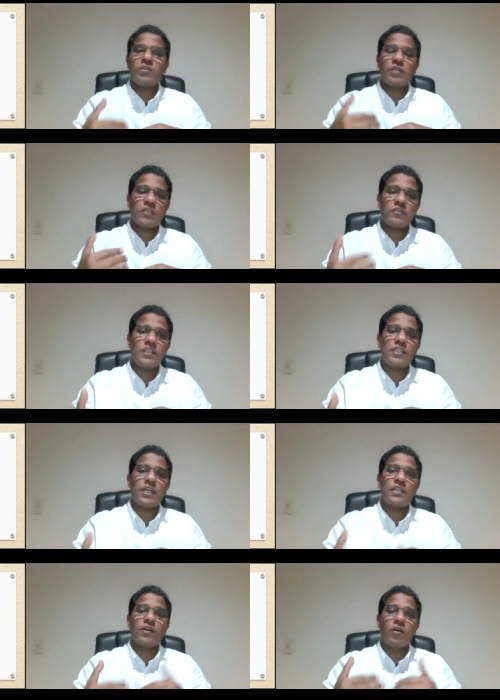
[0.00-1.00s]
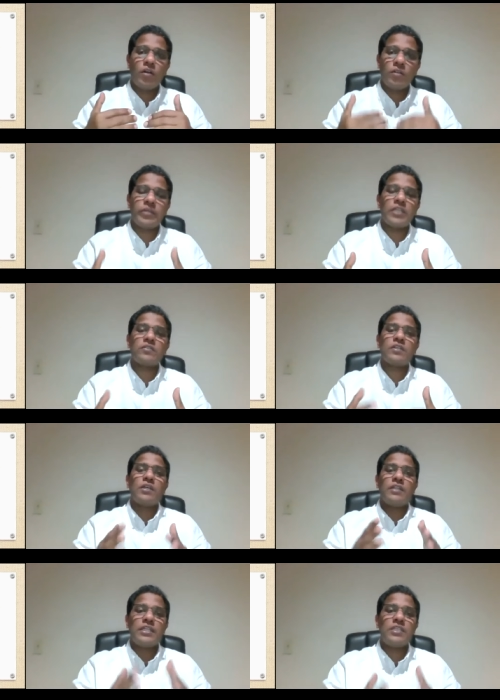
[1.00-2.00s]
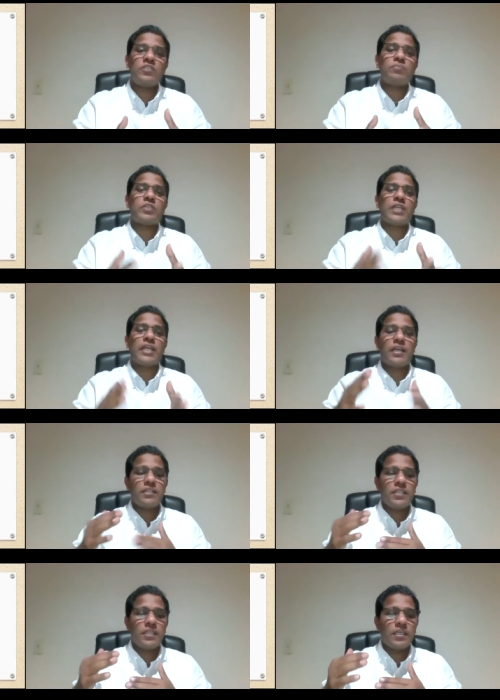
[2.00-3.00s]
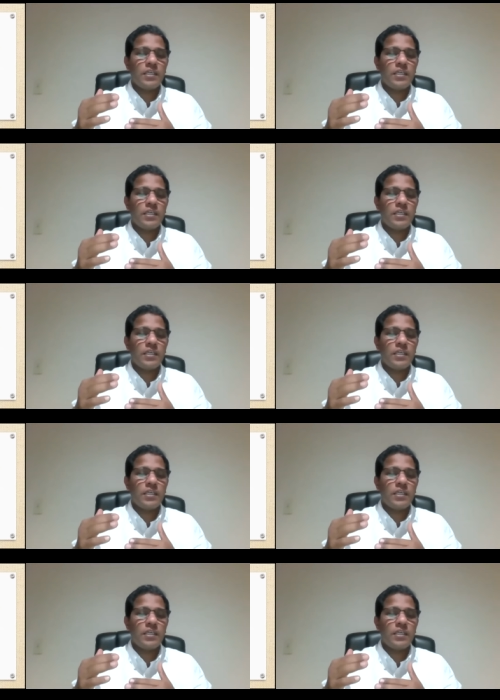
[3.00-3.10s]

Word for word: you can see that always Egypt and the